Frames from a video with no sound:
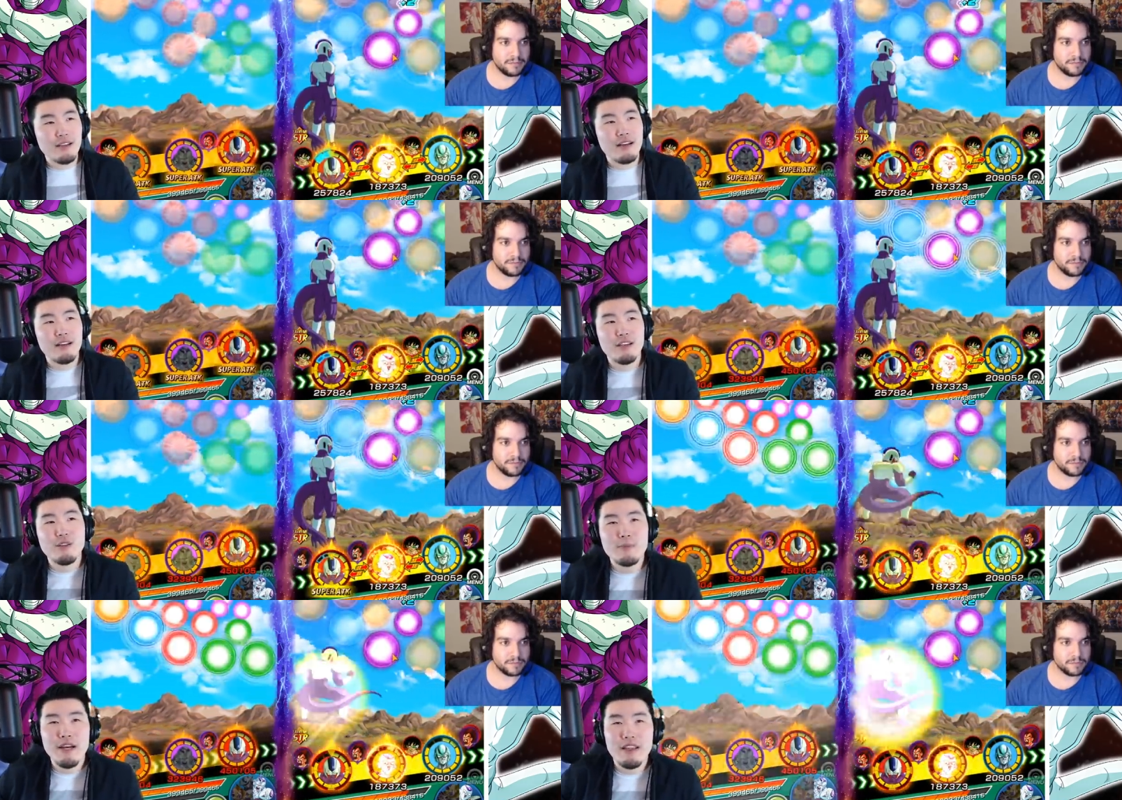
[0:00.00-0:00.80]
Speaker 1: uh,
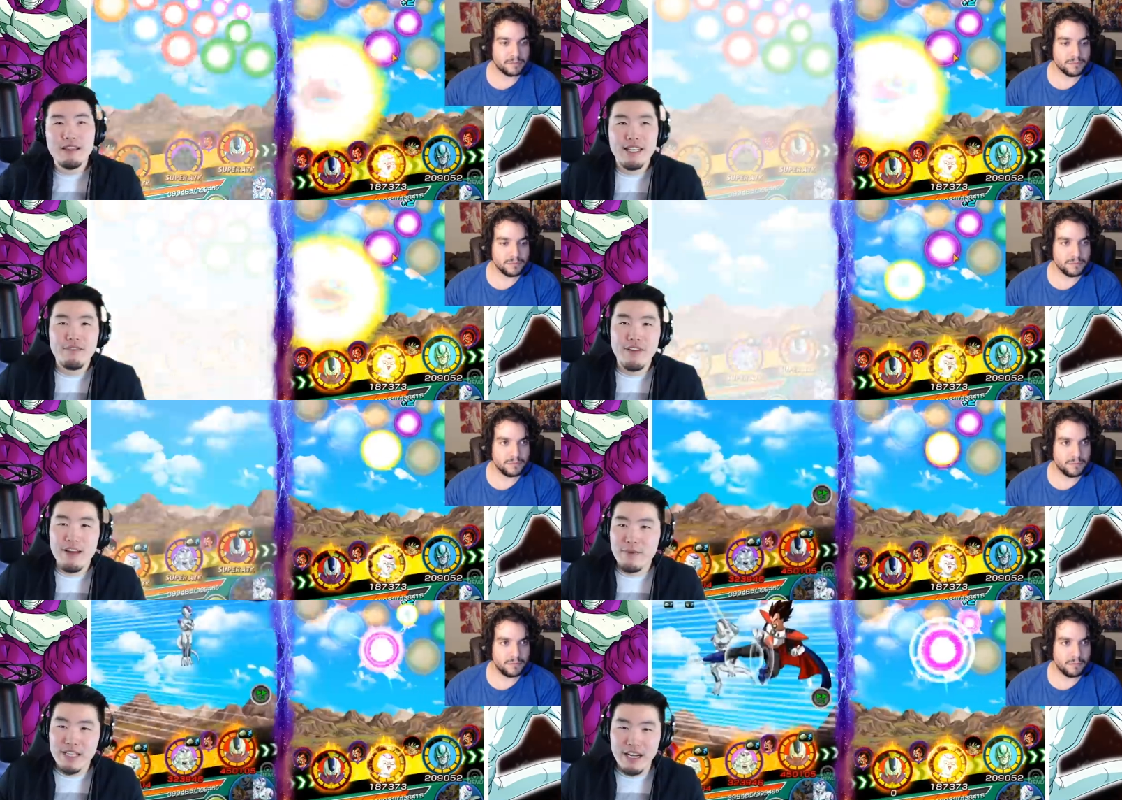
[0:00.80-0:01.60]
huge amount. I think it's like
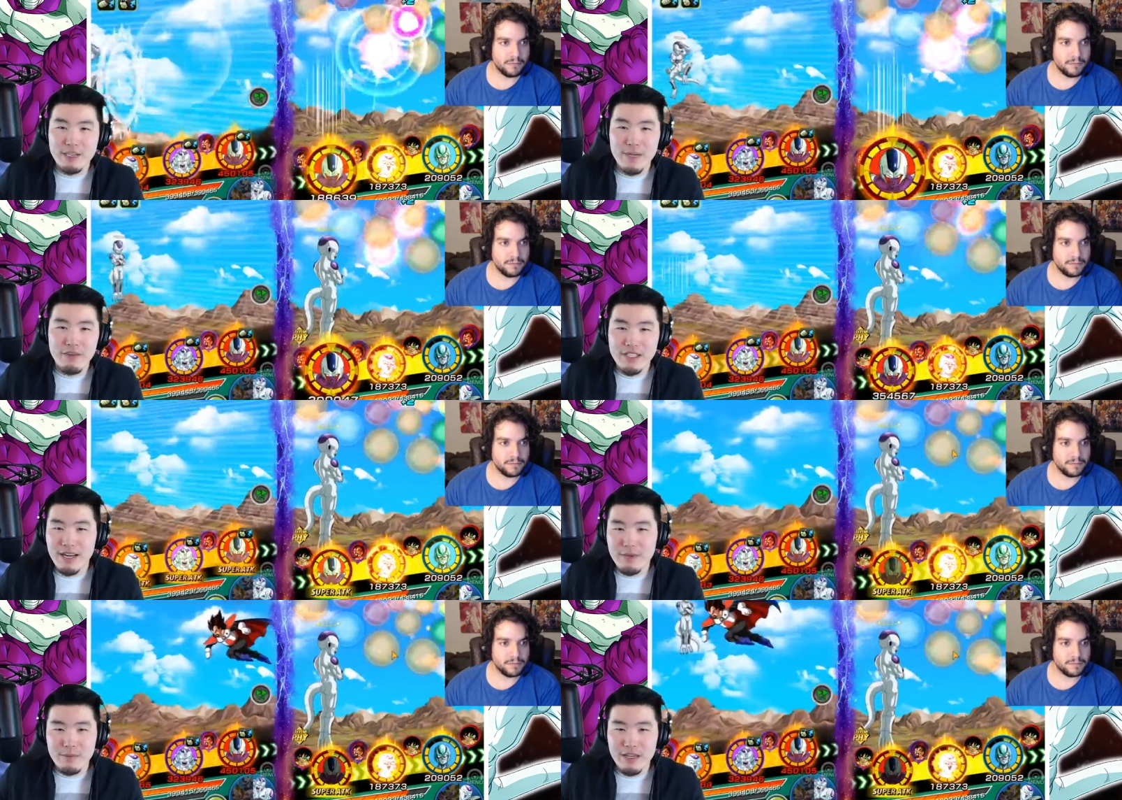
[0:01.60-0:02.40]
five percent HP every
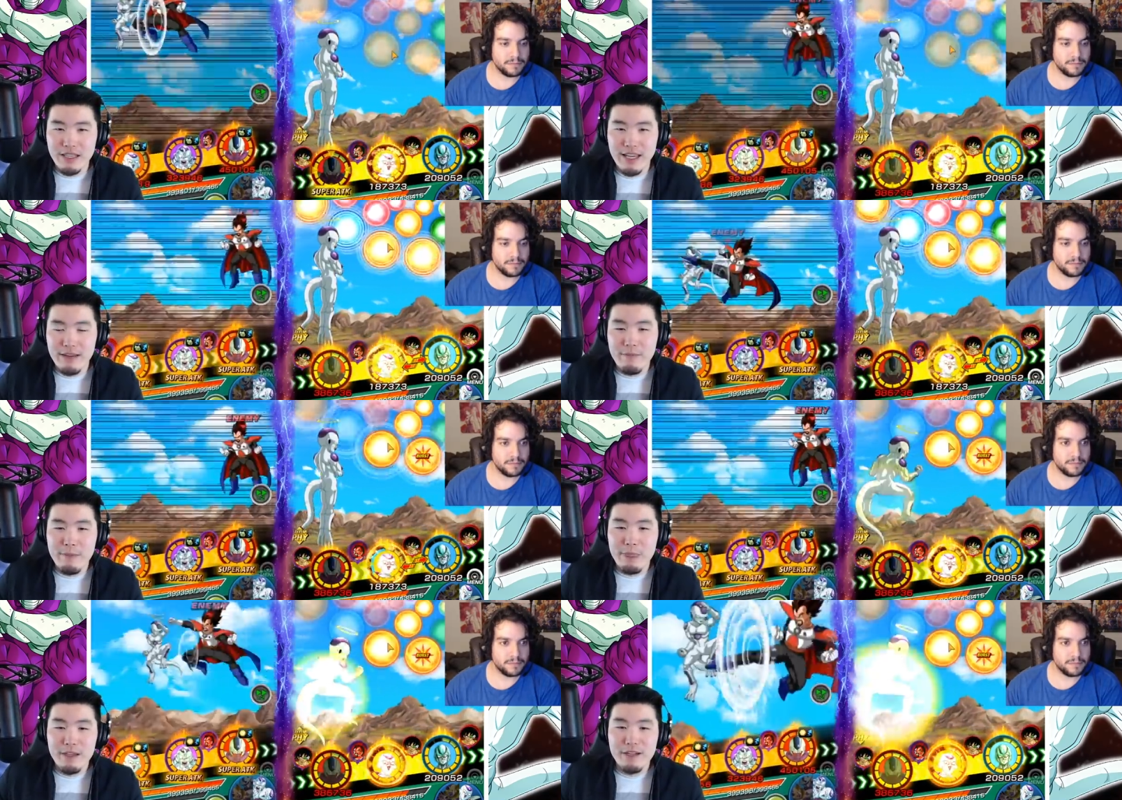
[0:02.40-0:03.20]
time or something like that.
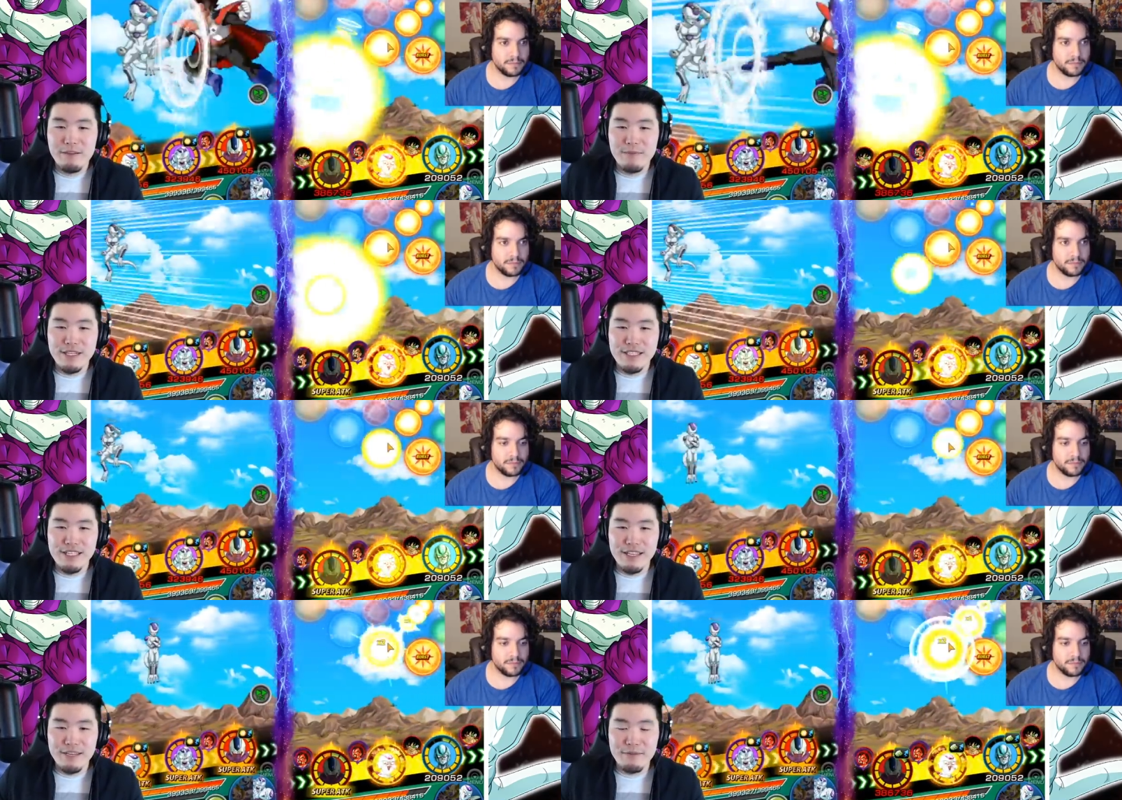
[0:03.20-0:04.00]
But
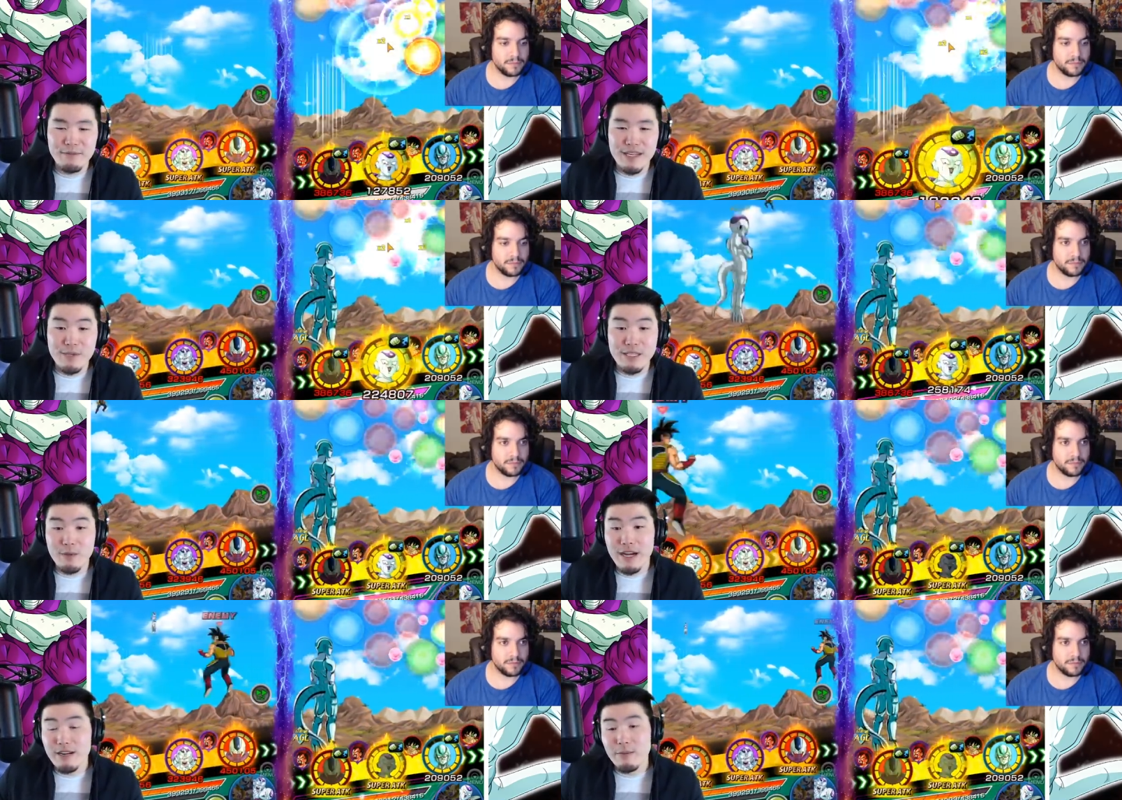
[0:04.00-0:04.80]
um, that's the reason
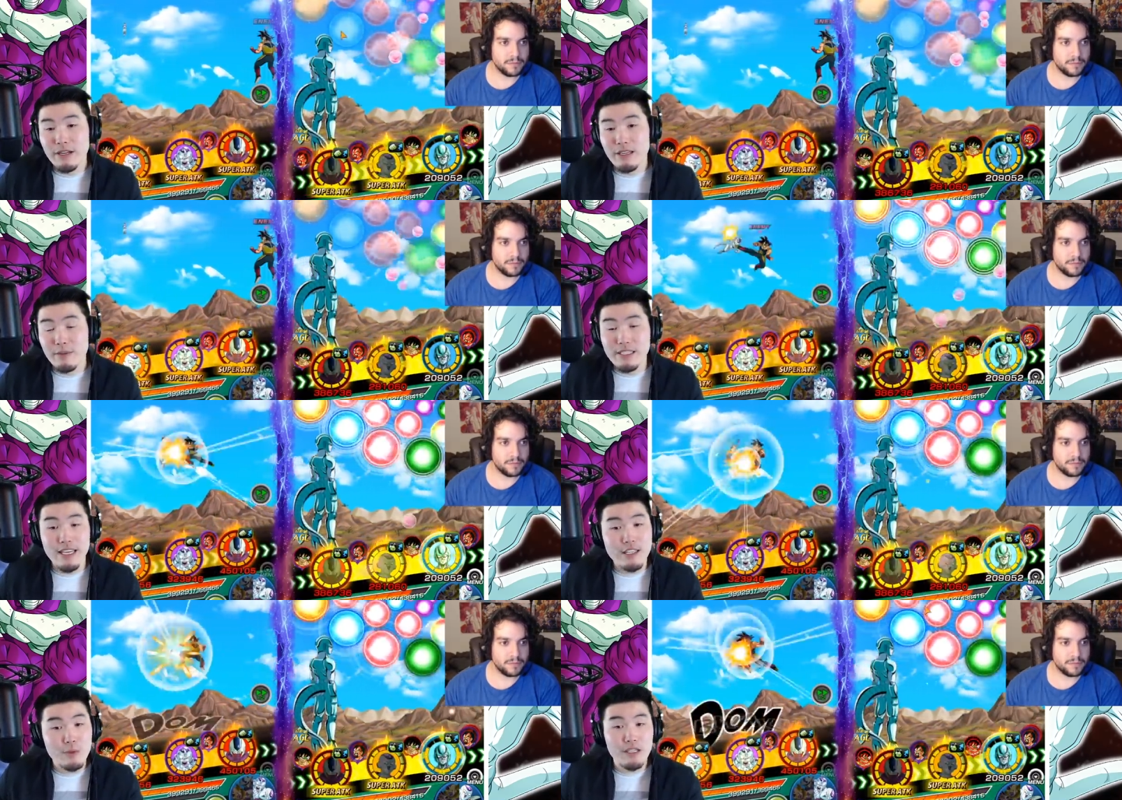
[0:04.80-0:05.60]
why I didn't break him because he
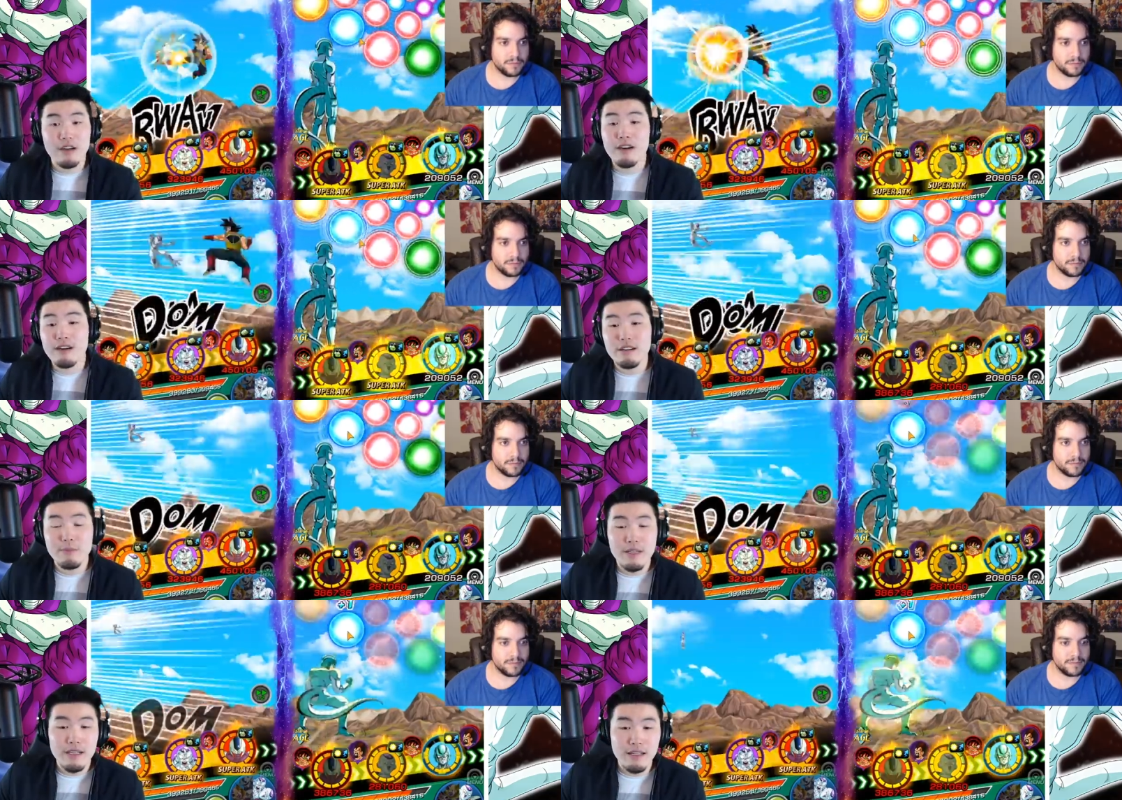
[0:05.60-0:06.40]
hits really hard.
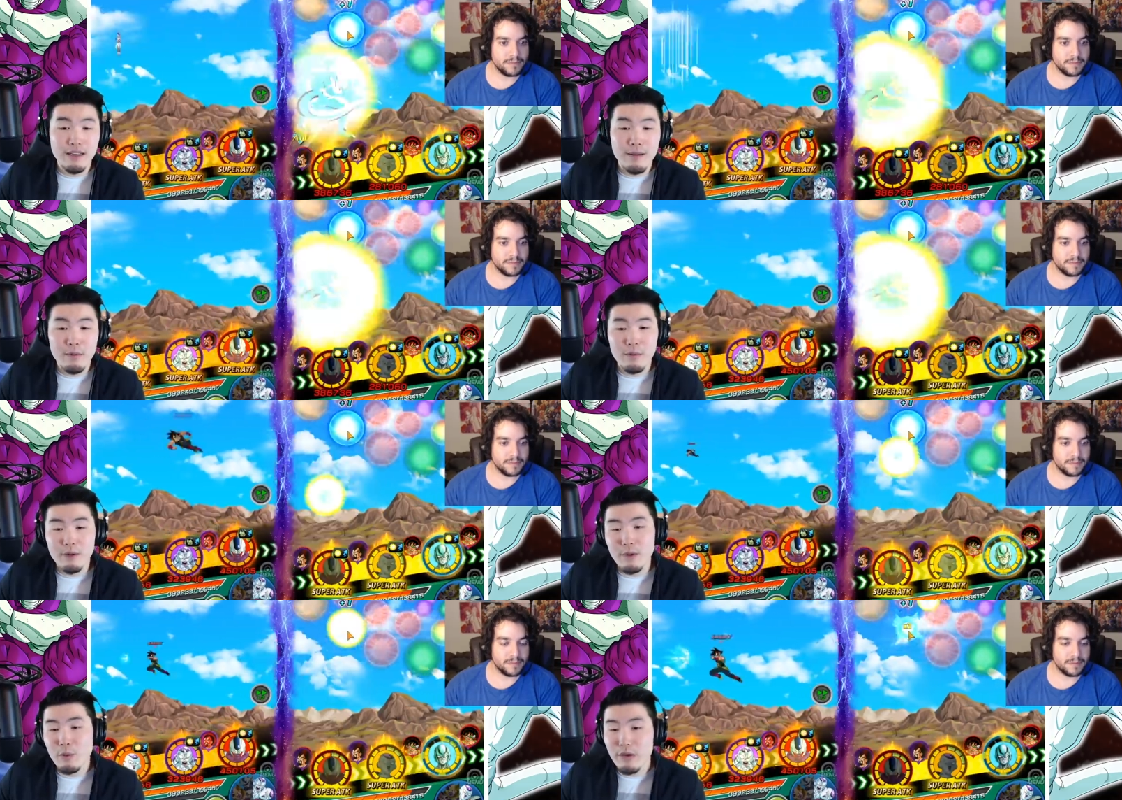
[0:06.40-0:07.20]
But I'm a
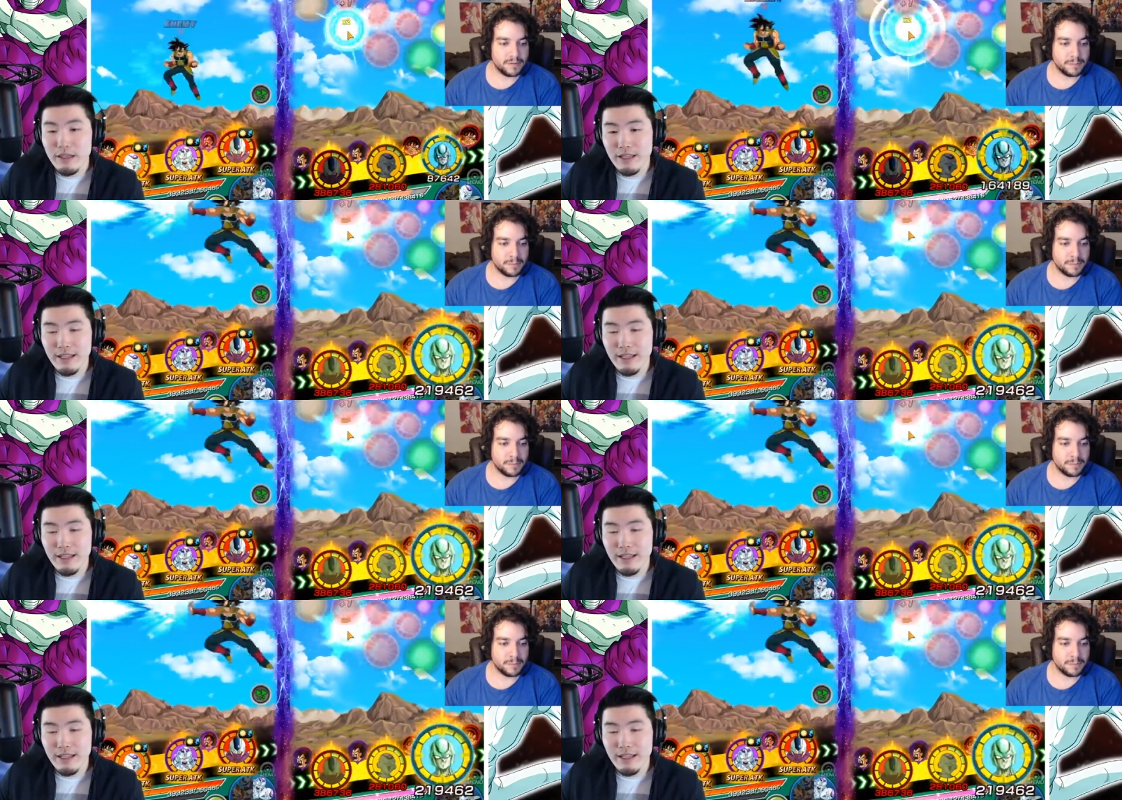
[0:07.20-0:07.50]
little bit worried that